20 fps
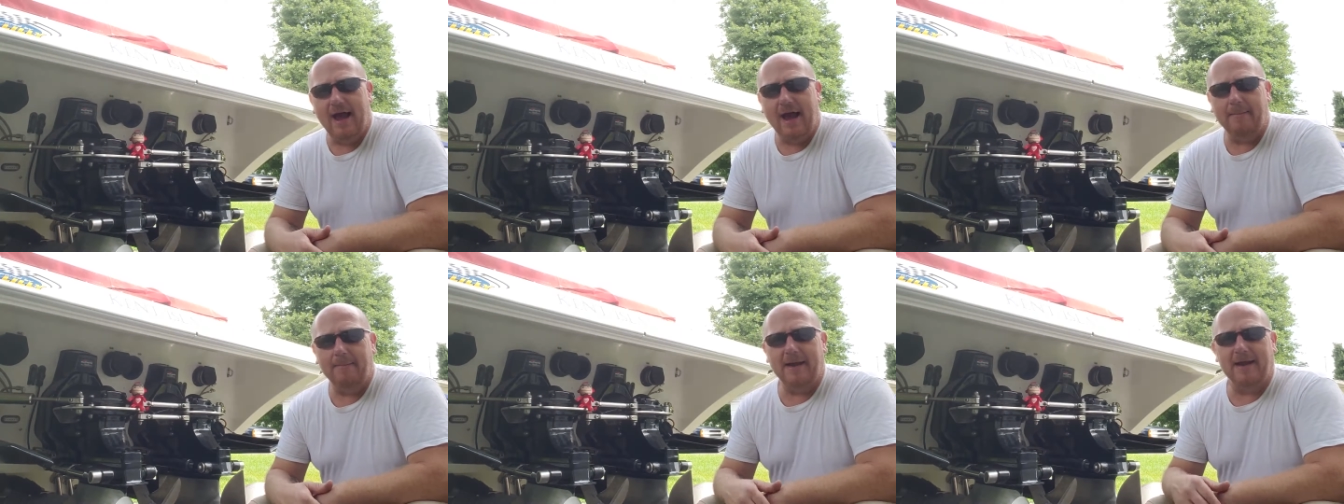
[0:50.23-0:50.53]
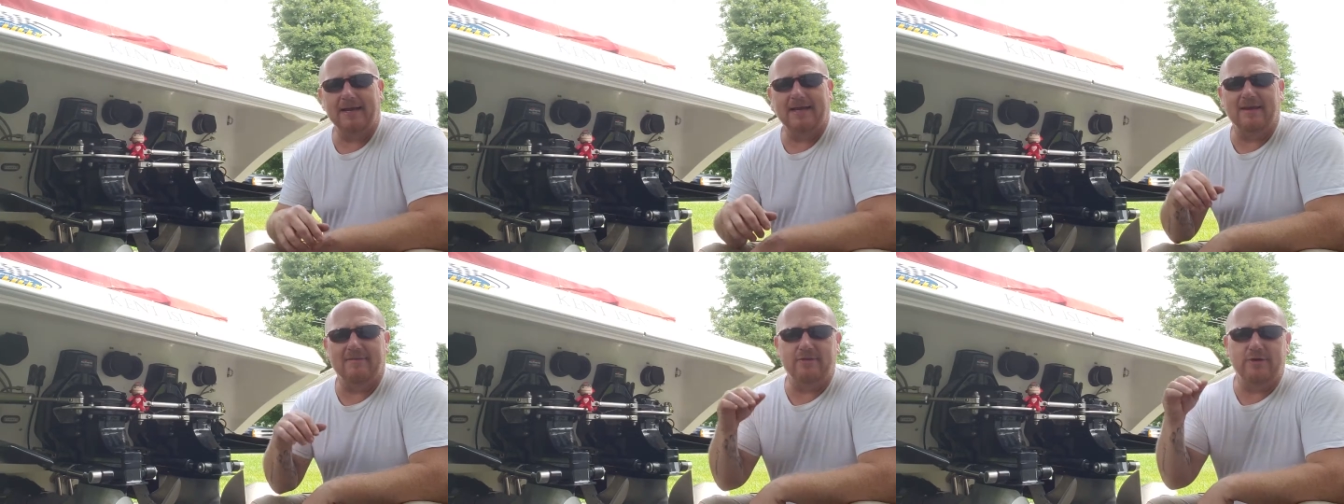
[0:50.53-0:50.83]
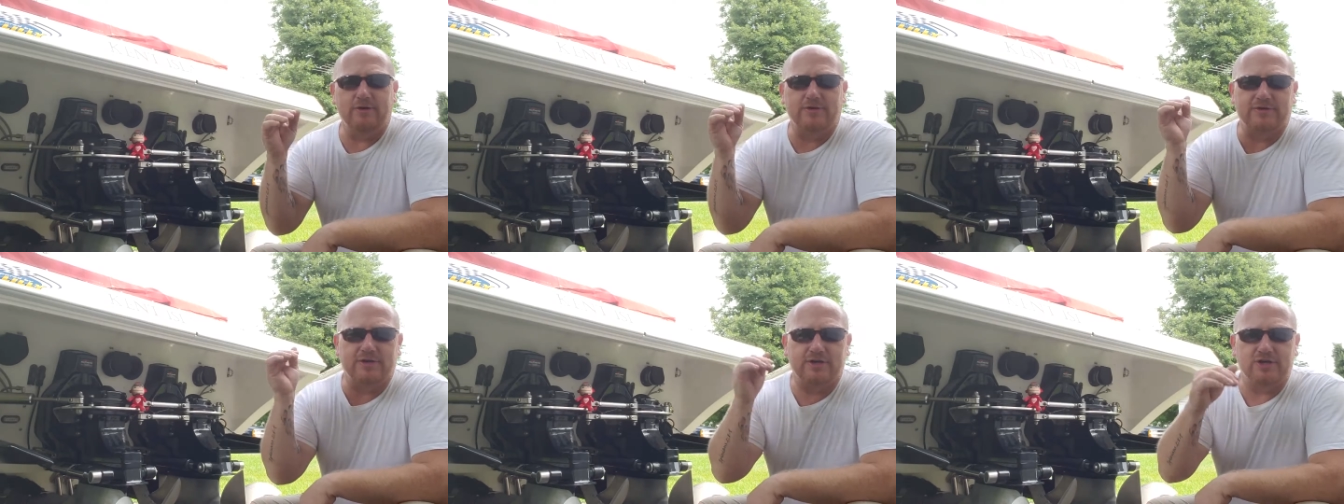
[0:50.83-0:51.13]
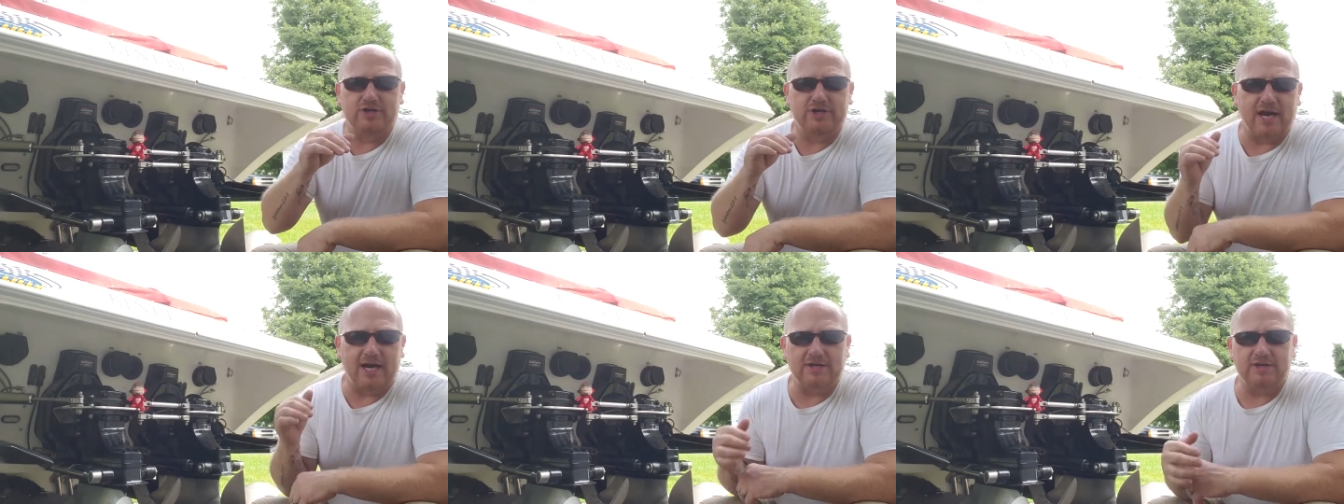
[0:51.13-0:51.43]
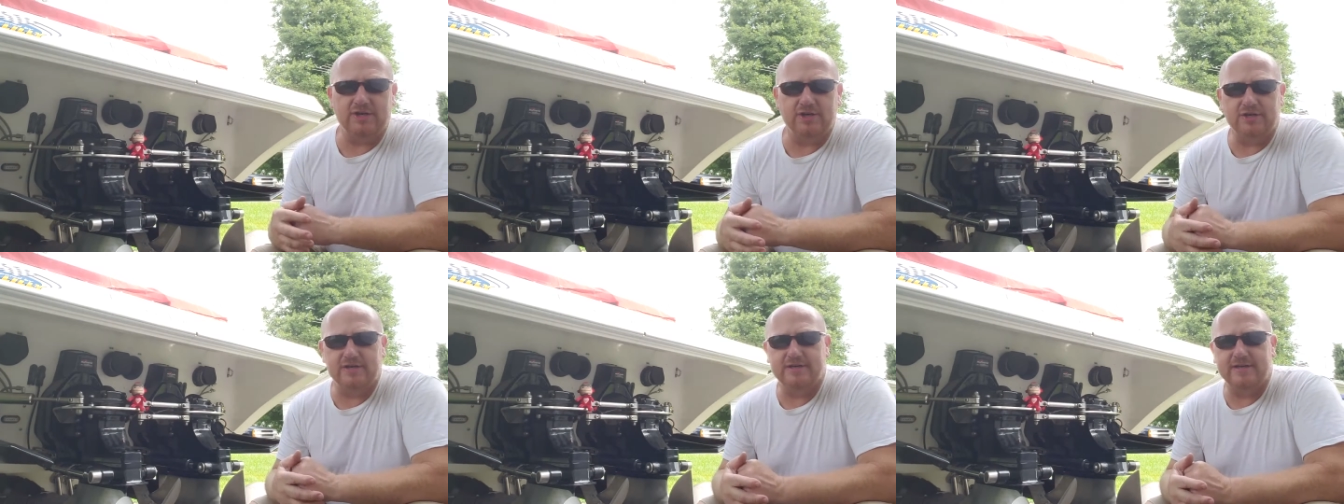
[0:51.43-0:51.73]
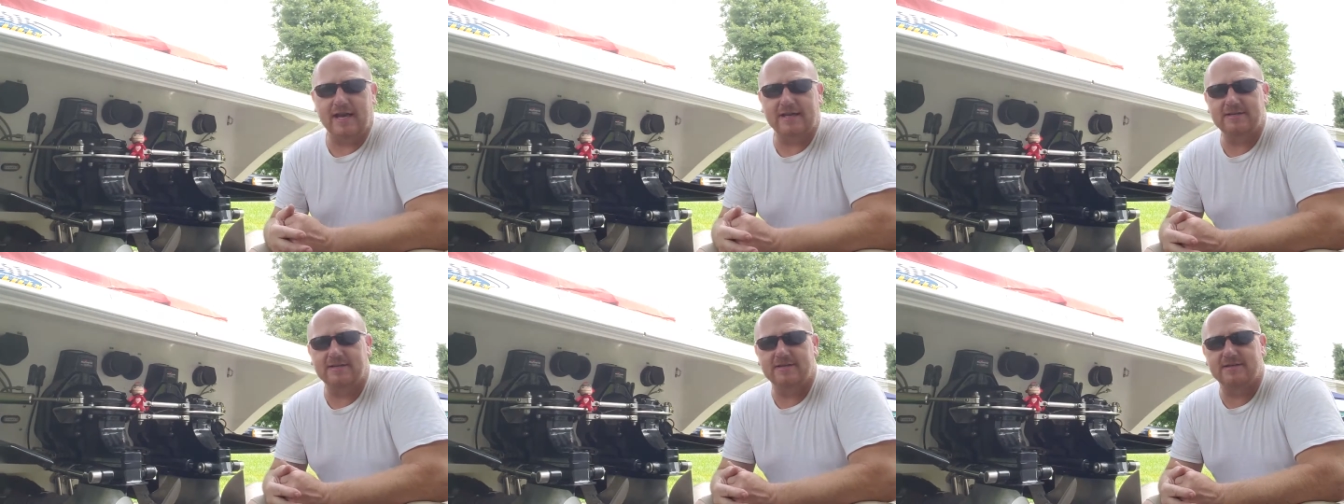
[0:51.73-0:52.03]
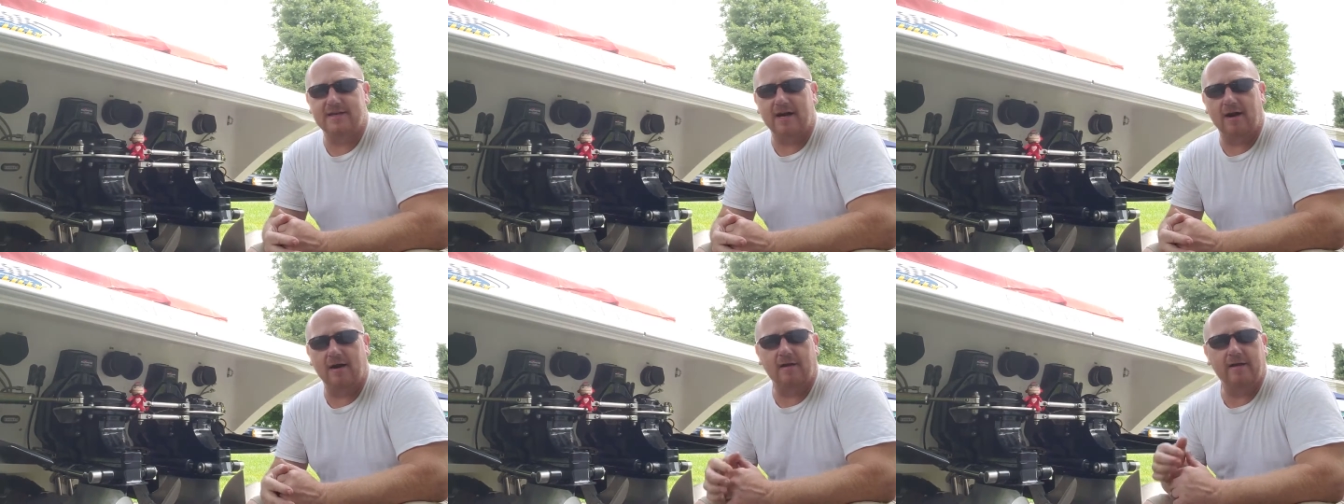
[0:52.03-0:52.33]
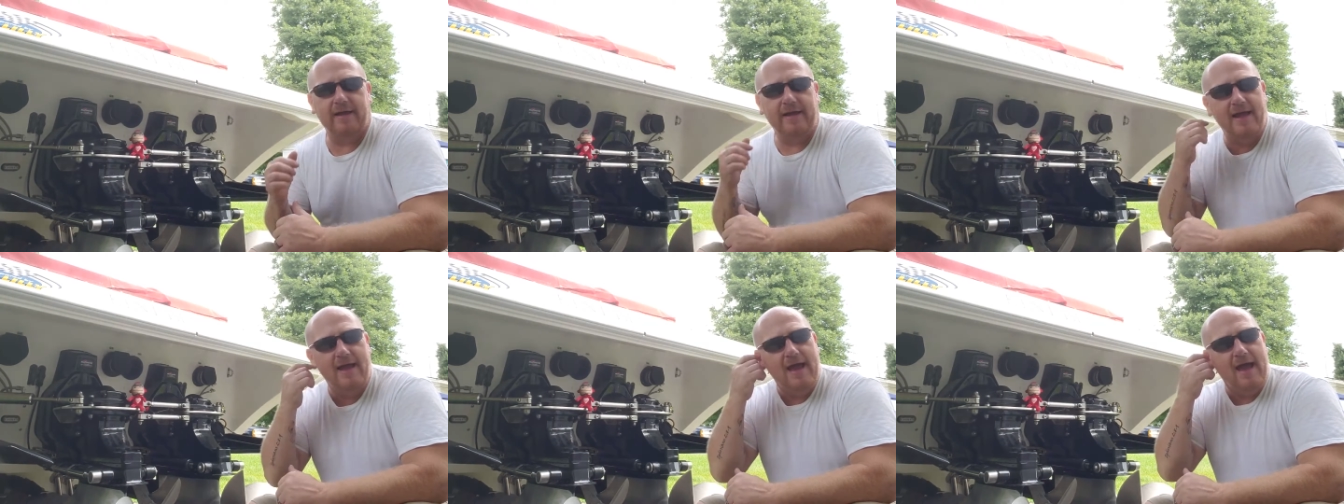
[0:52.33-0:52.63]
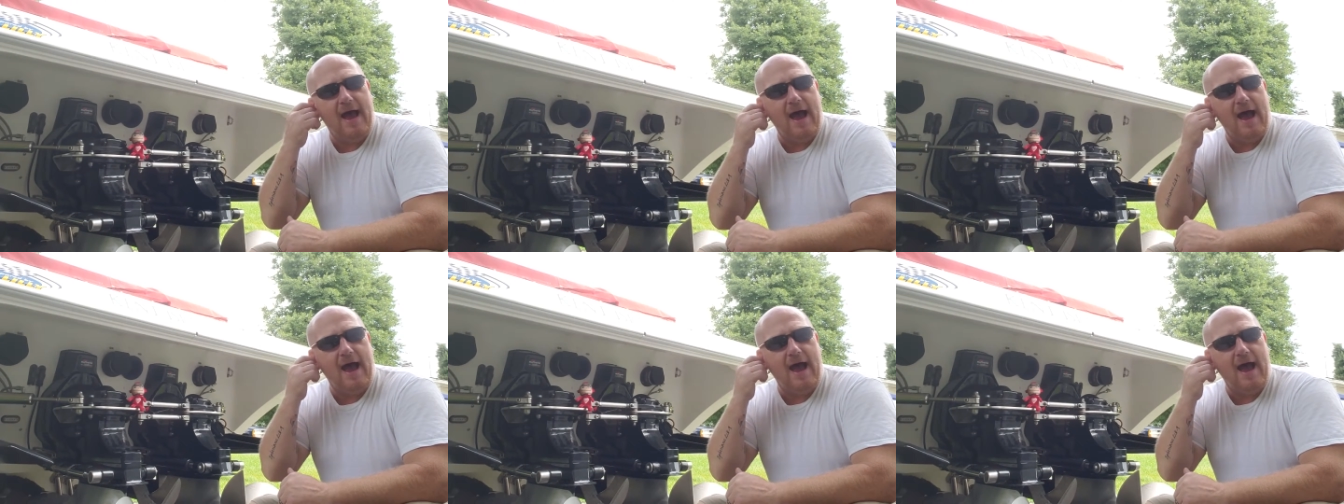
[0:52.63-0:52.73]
I'm not giving you suggestions necessarily.